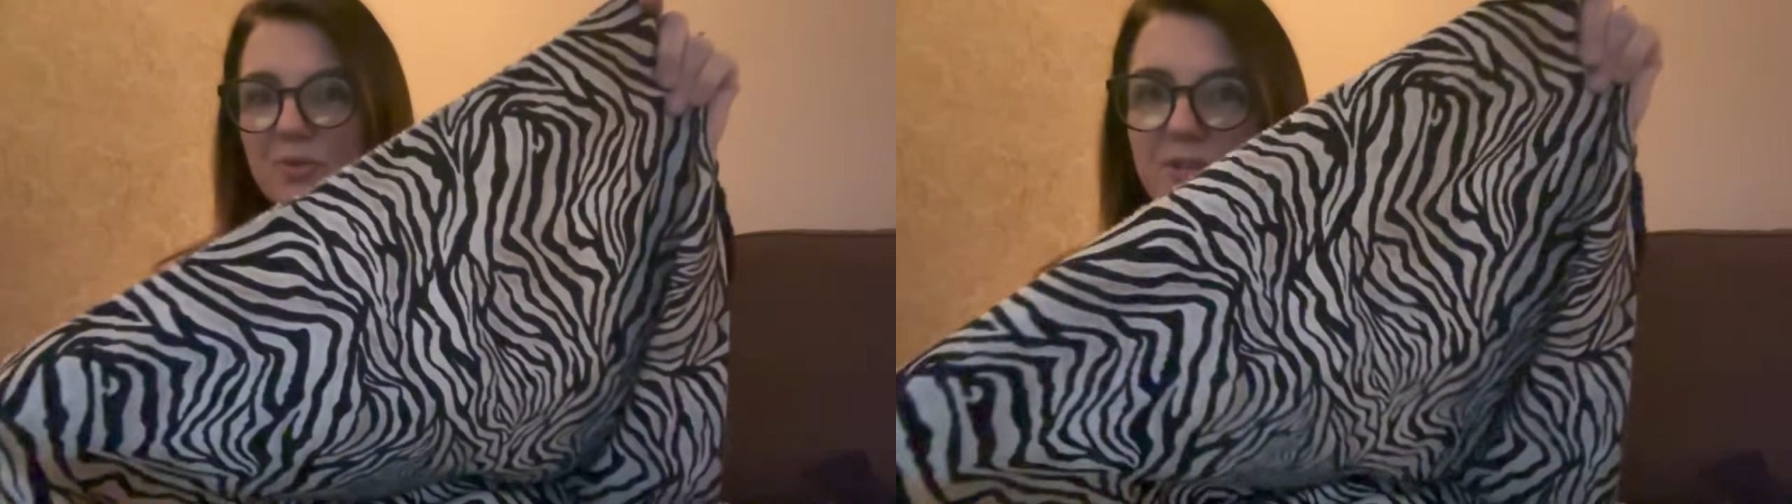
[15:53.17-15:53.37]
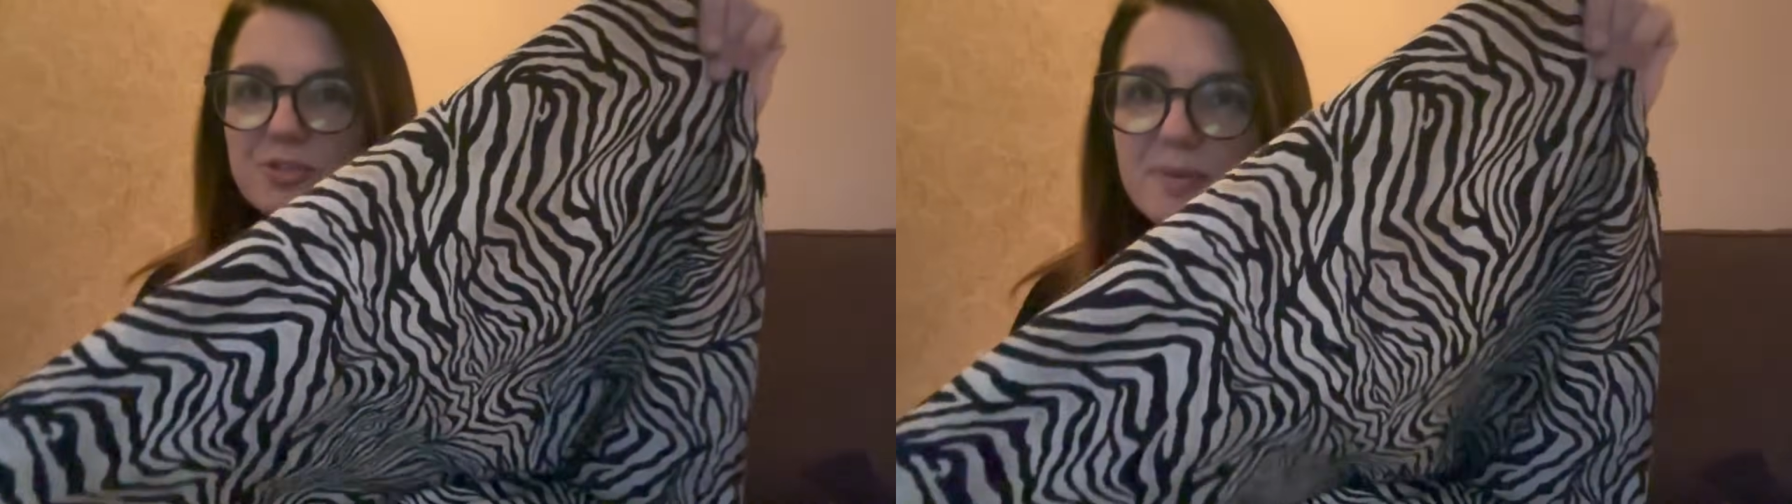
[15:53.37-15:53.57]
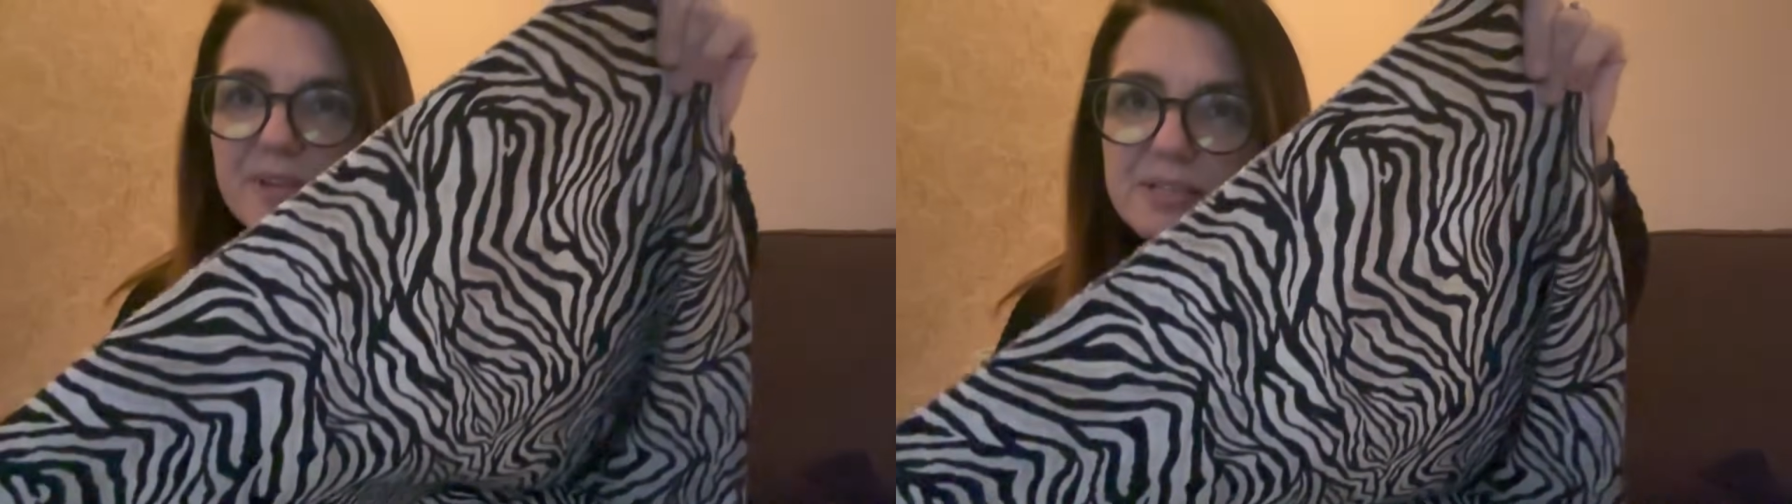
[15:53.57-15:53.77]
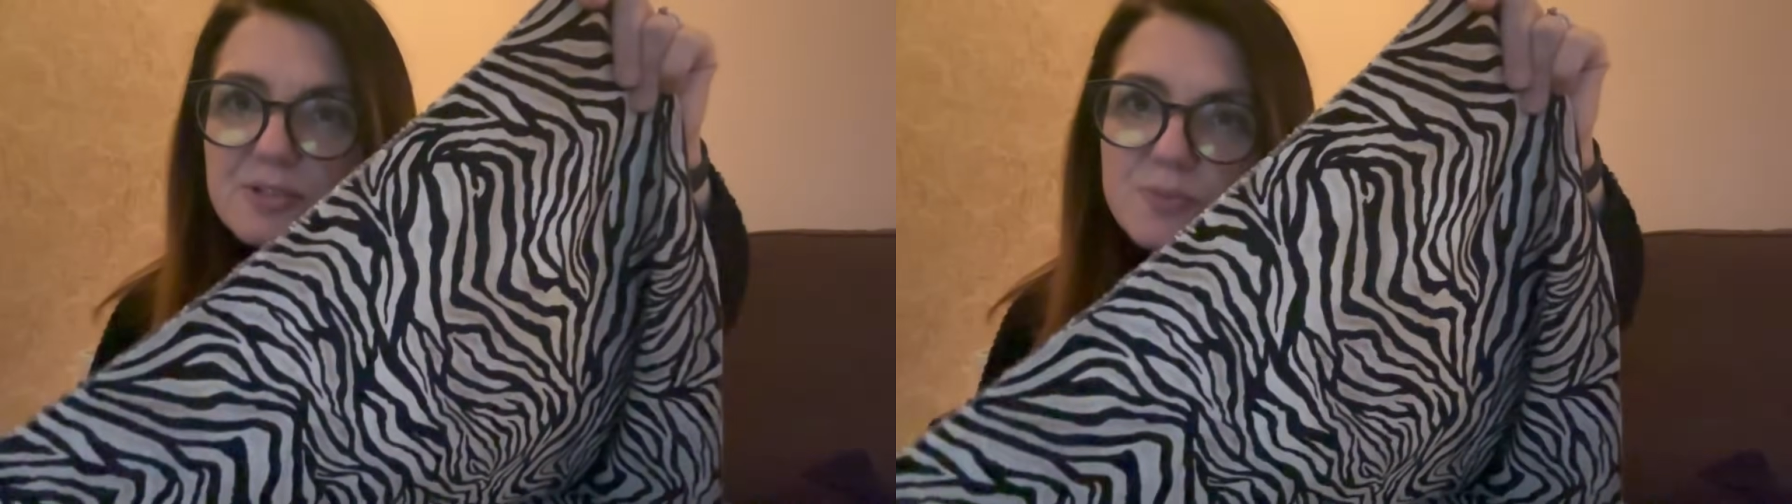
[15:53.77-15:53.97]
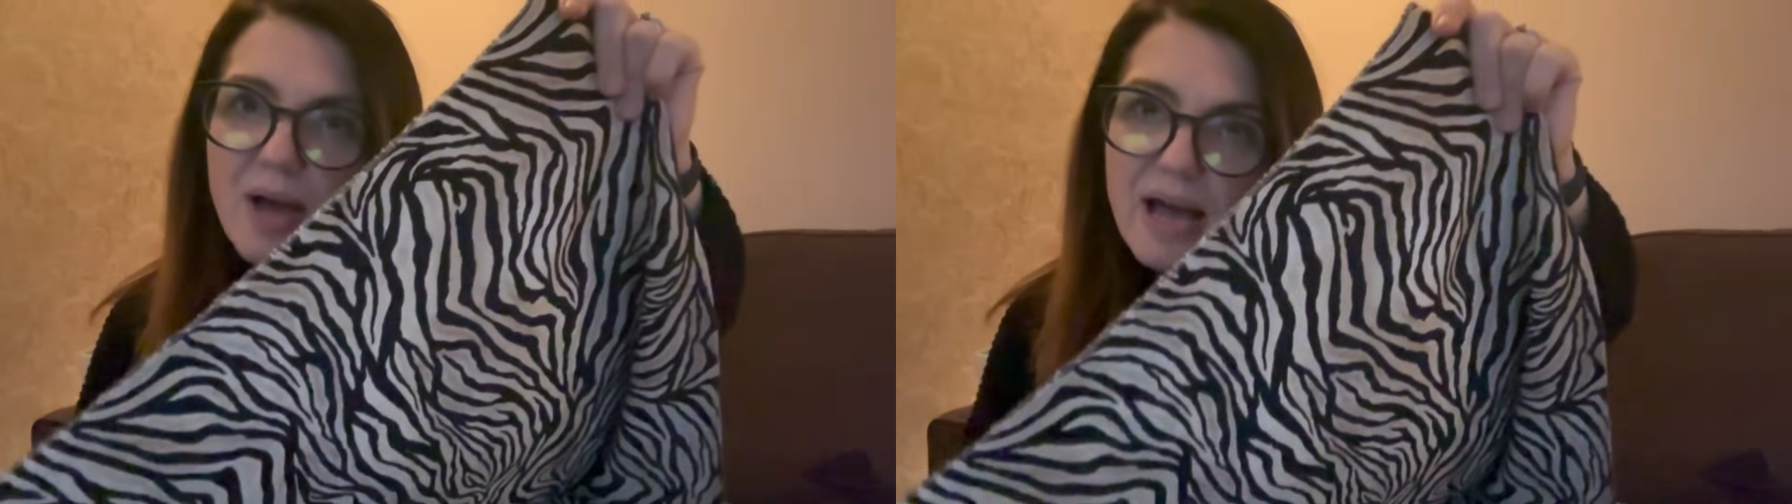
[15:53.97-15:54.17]
got some of this
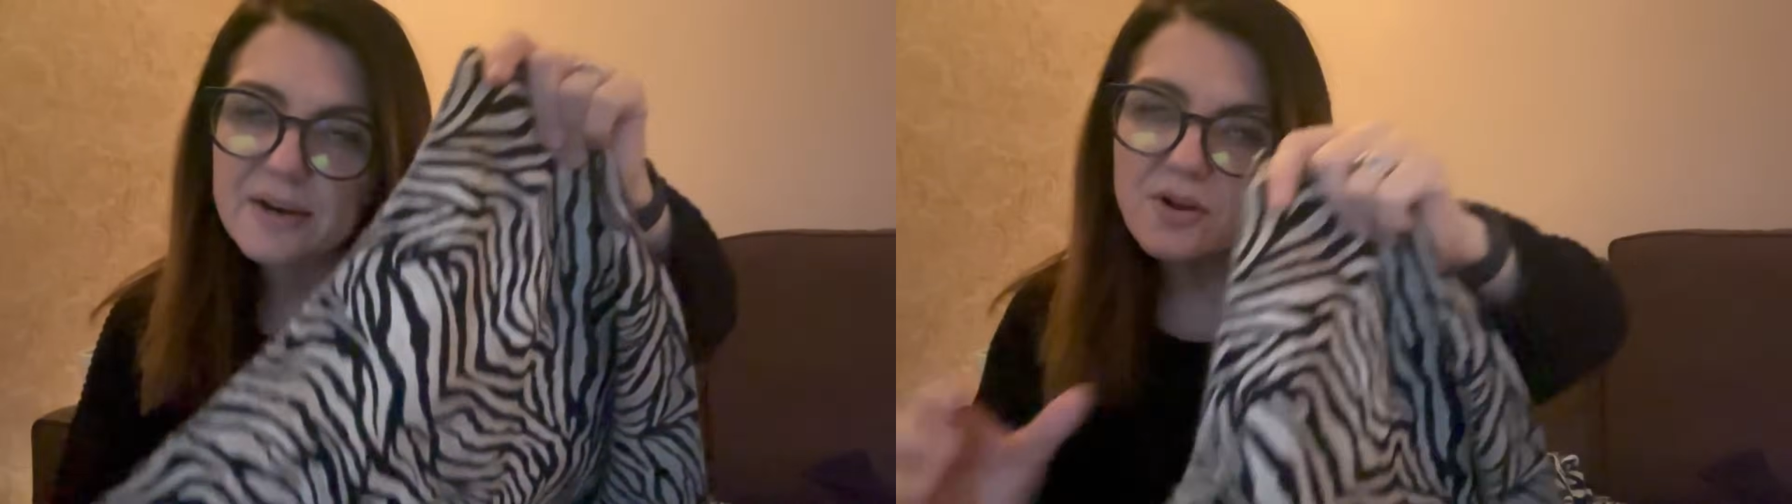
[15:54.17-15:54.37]
as well.